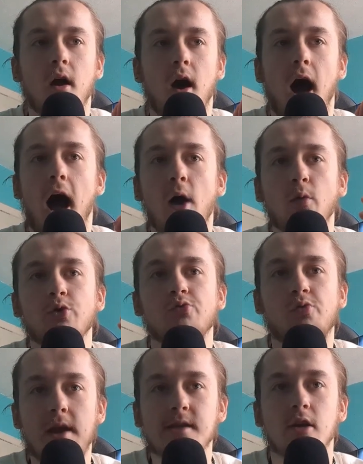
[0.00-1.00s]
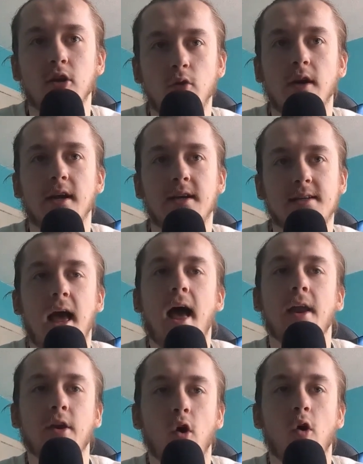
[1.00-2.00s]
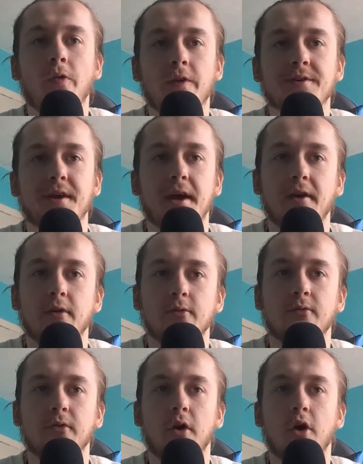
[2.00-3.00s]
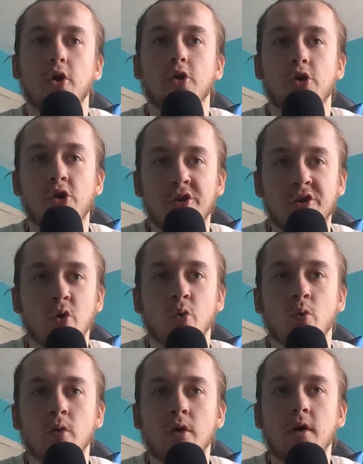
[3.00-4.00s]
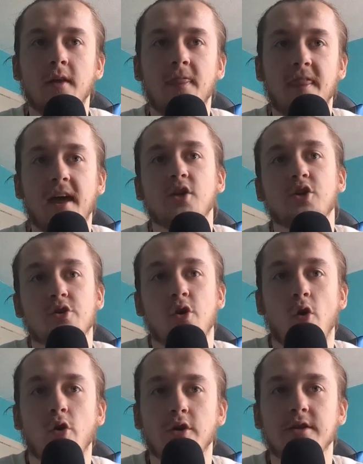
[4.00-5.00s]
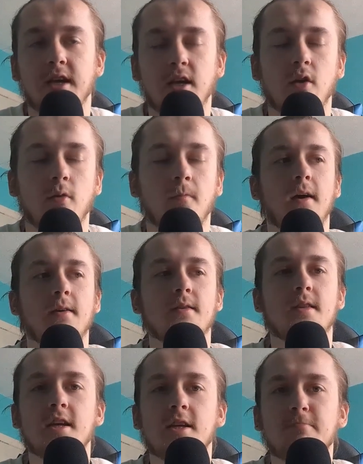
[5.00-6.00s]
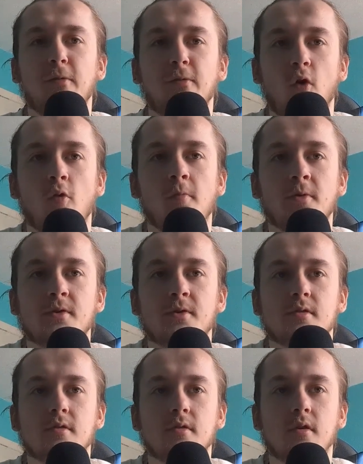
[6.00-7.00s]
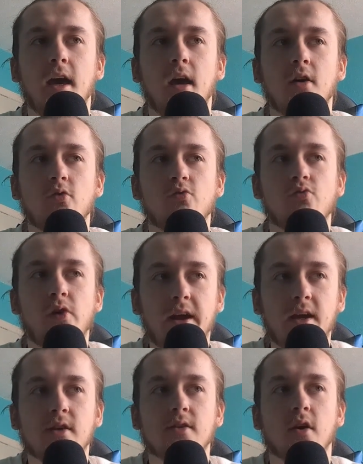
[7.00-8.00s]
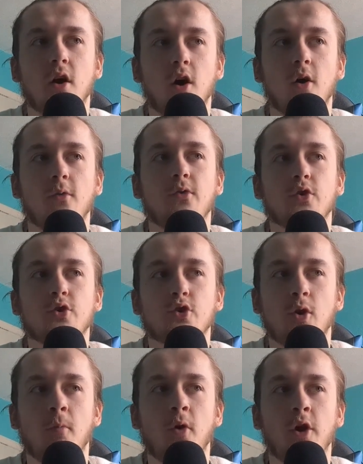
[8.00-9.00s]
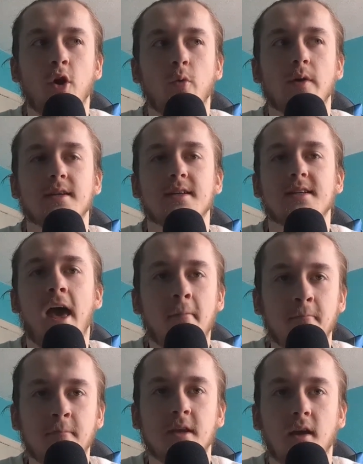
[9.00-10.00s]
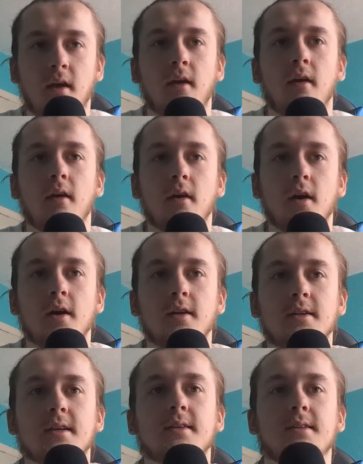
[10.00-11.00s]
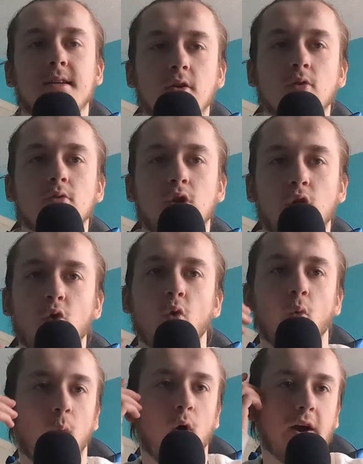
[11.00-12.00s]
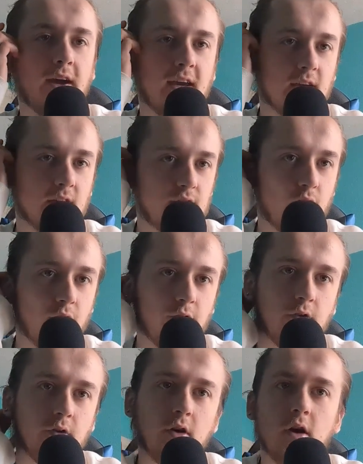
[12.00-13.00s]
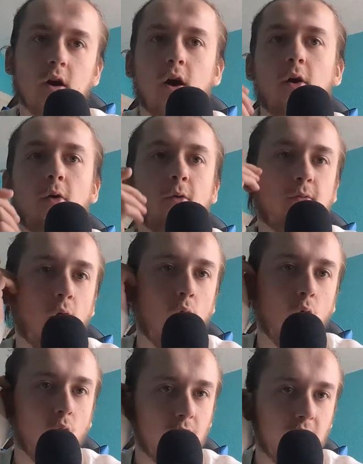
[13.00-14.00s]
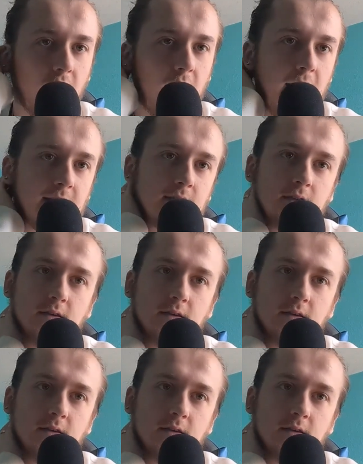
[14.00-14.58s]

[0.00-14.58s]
I would resolutely stand on the side of no, they should not continue. This performance reeks of someone who is attempting to still do what he has done for the last